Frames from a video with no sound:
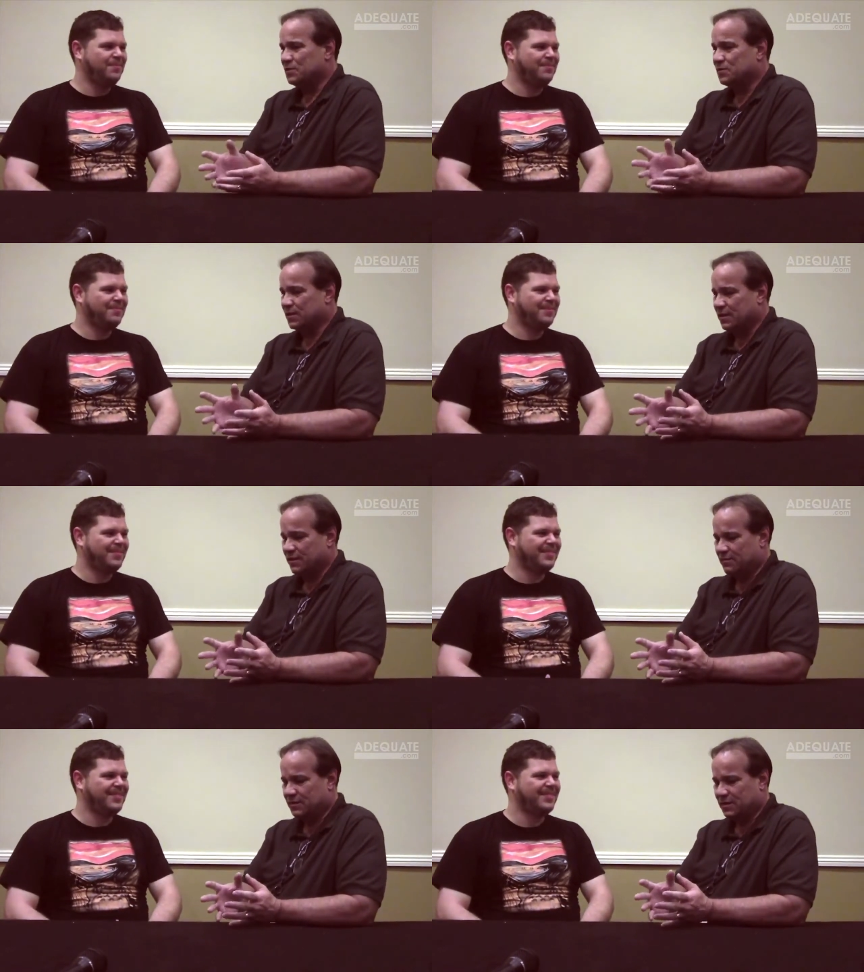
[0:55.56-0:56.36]
Speaker 1: was, just,
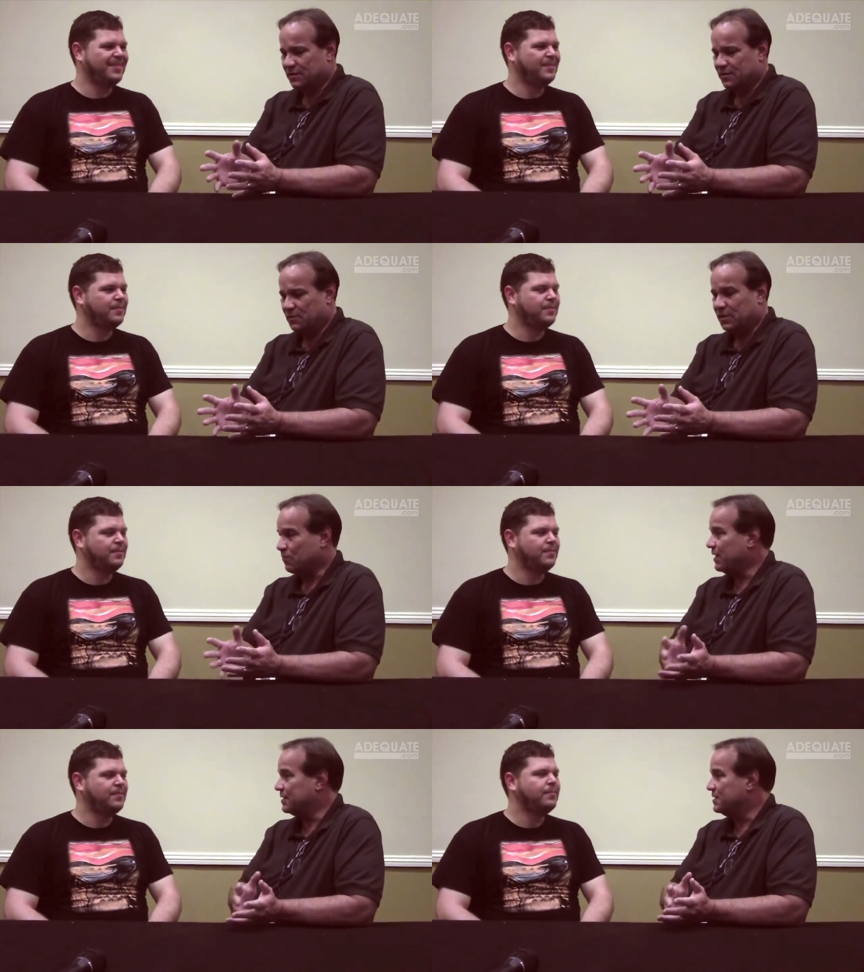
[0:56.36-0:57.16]
uh, it was at a
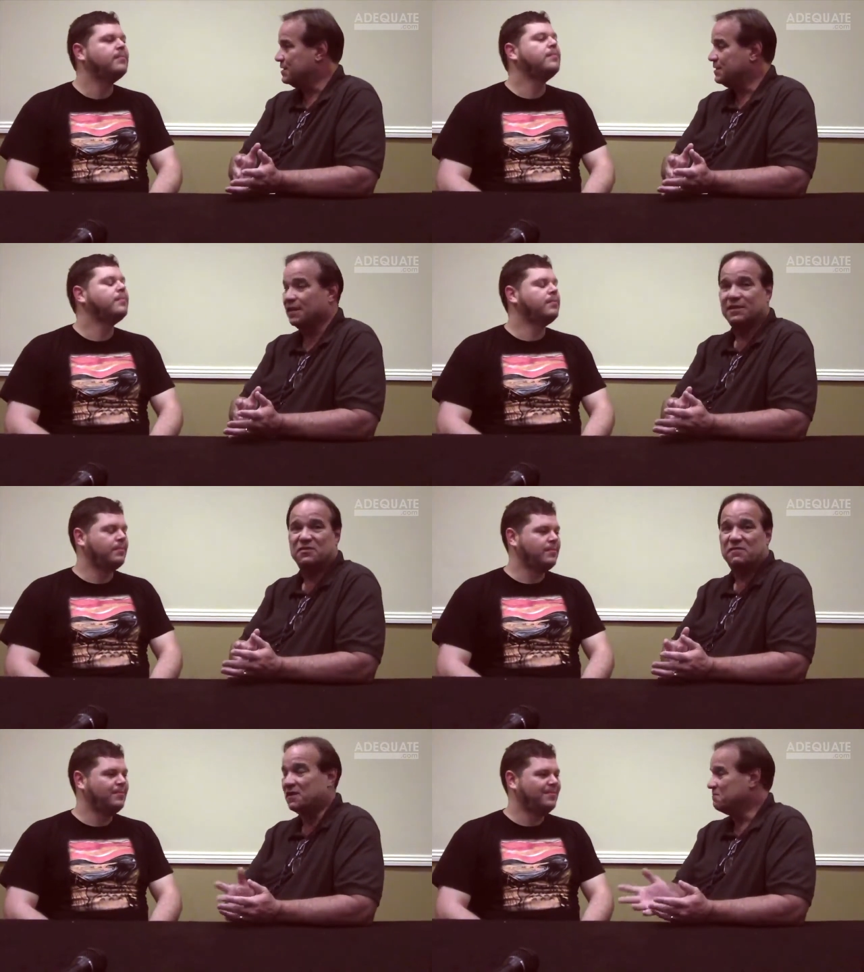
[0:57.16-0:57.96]
hotel right next to Disneyland,
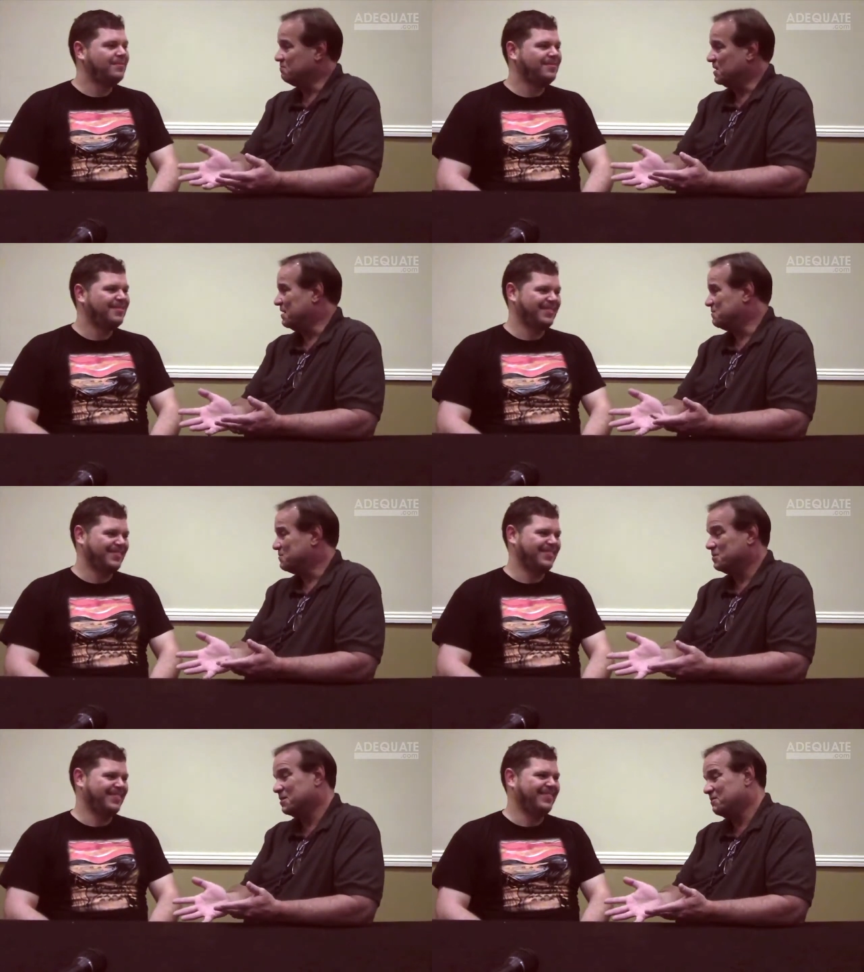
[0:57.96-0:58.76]
so I figured
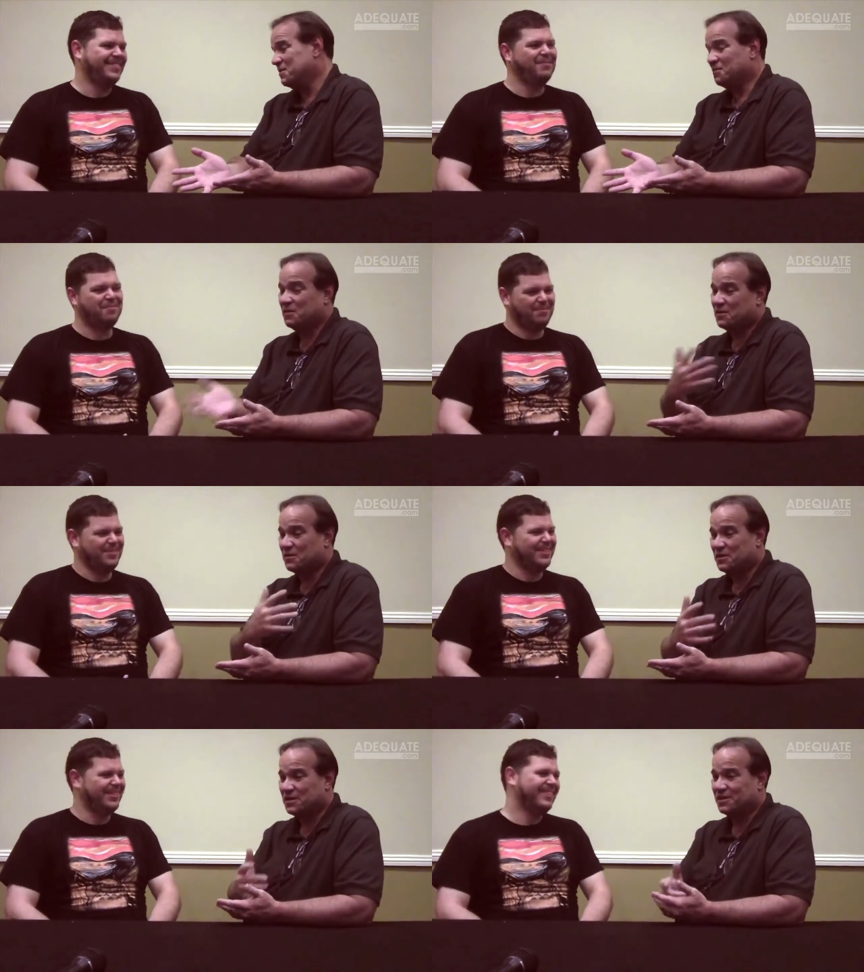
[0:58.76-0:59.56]
afterwards, after the interview, I'll
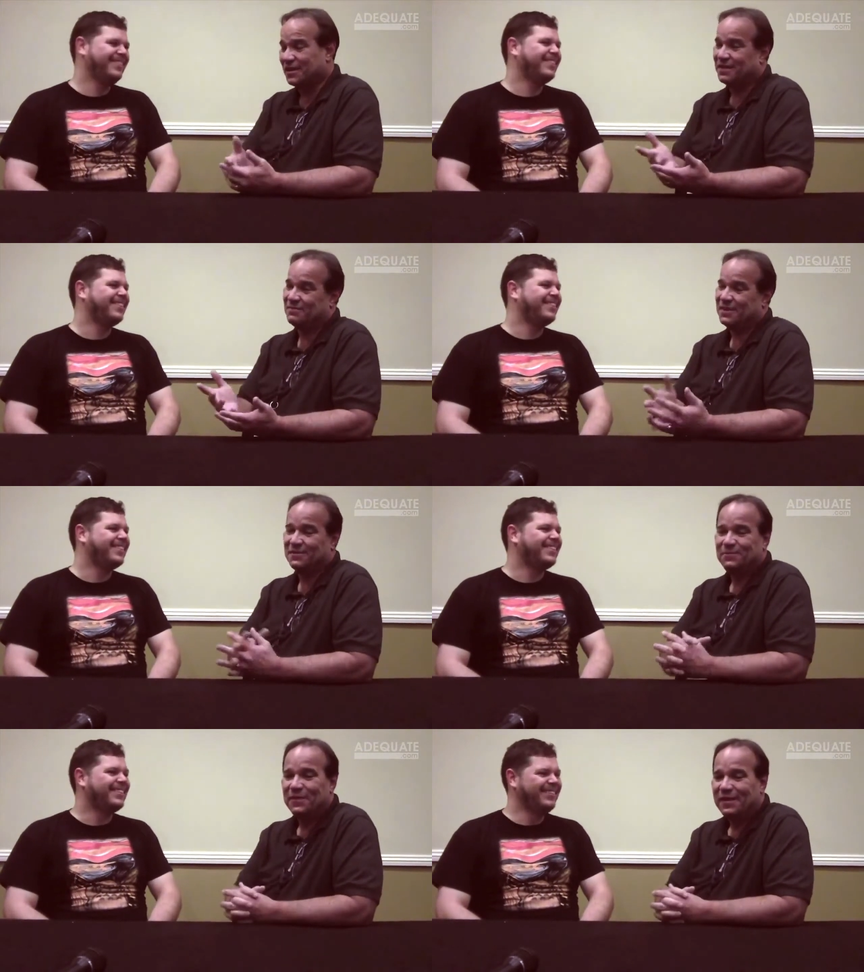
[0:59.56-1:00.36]
go to Disneyland, you
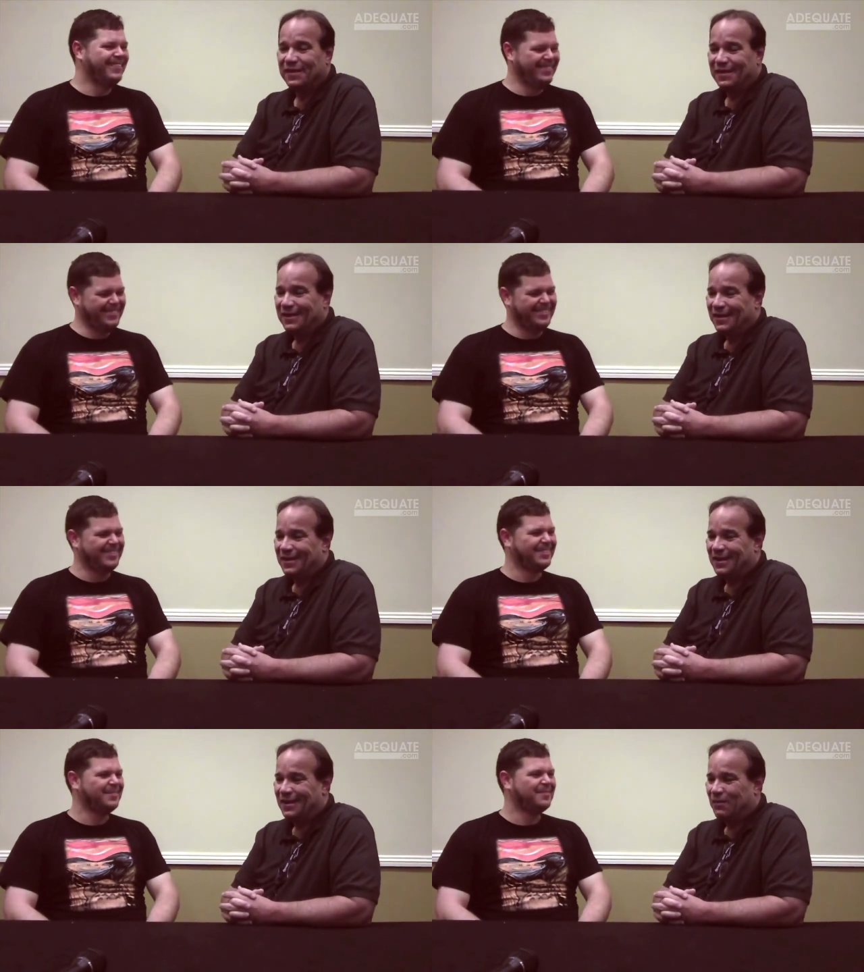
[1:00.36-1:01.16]
know.
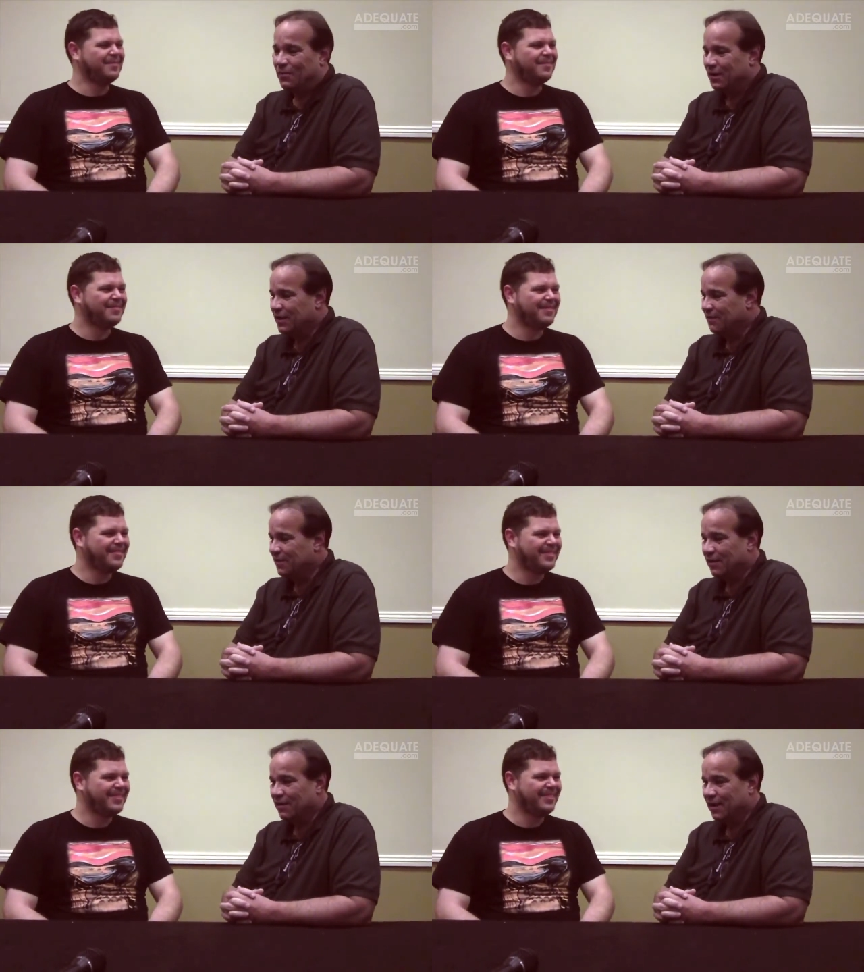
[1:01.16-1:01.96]
Uh, I walk in
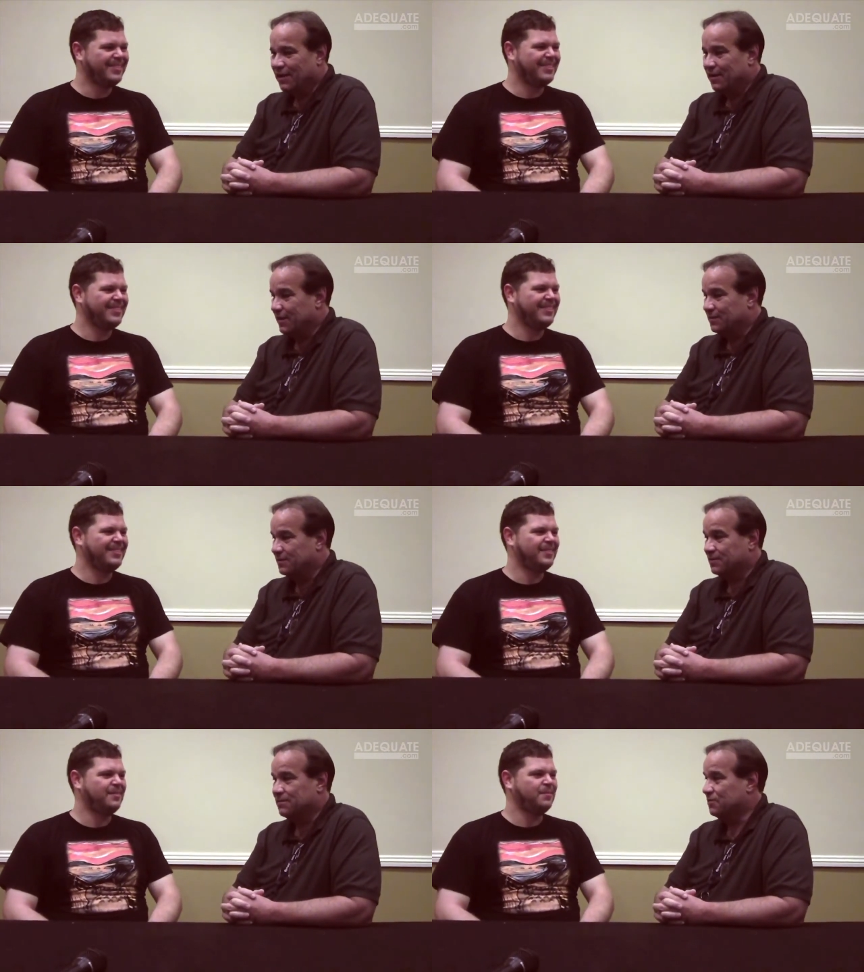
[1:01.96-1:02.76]
there, and
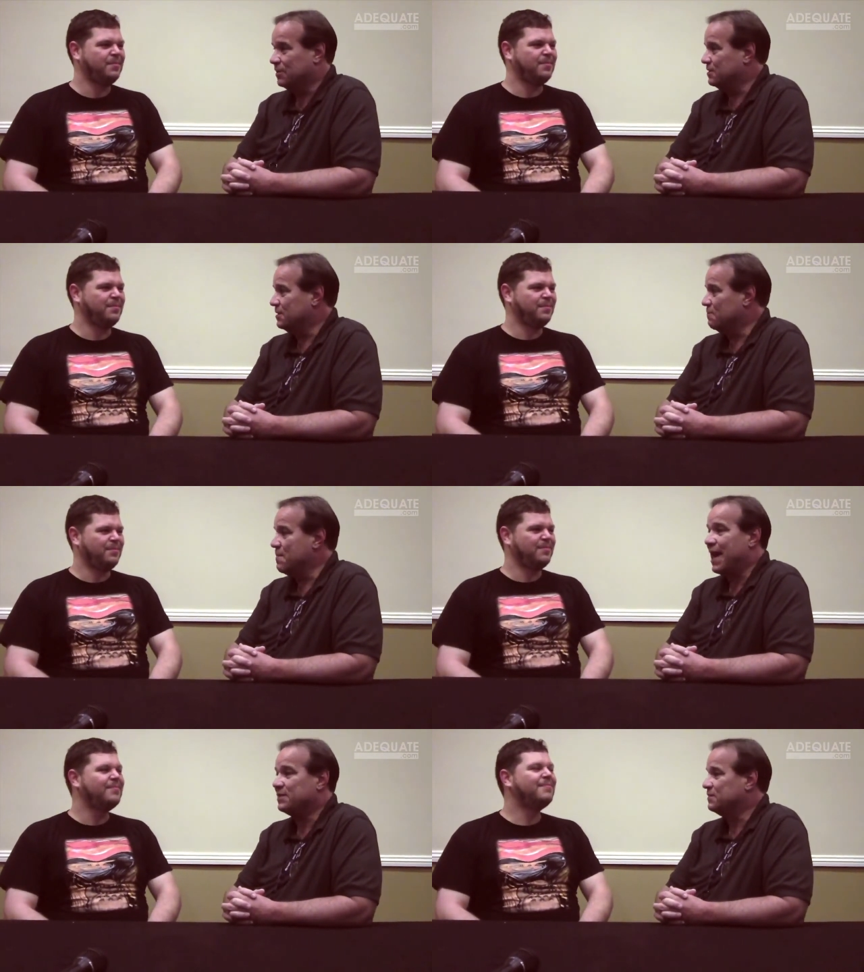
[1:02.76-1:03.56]
it's just a
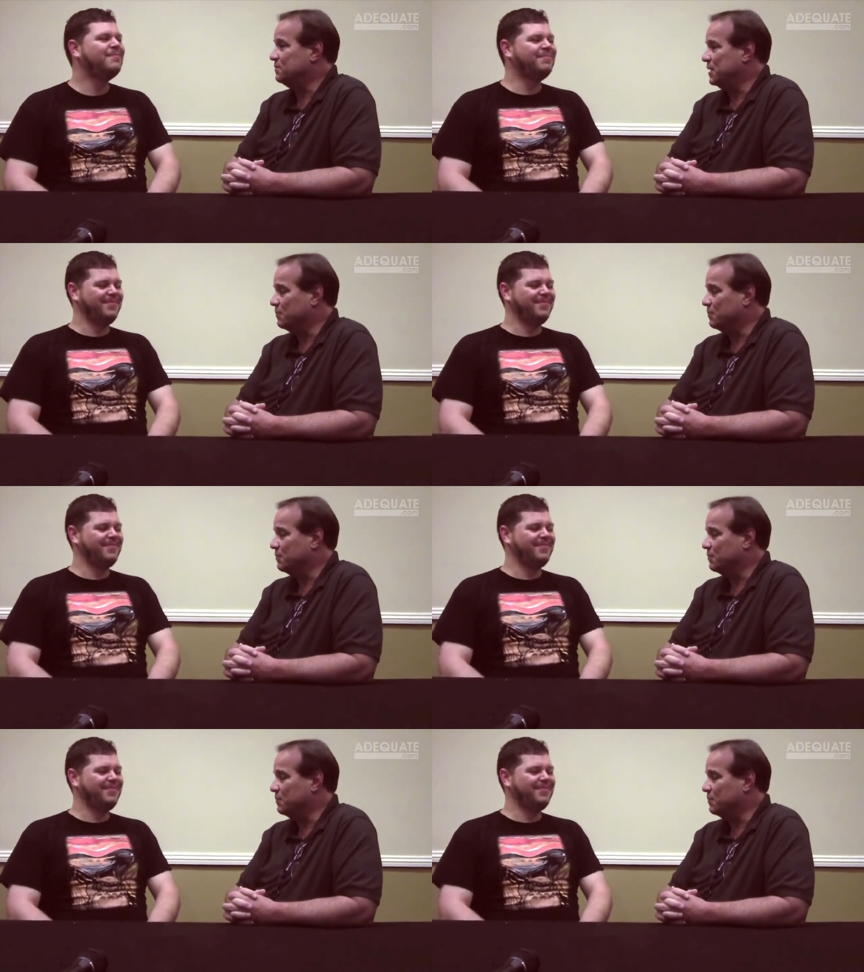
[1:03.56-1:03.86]
mass of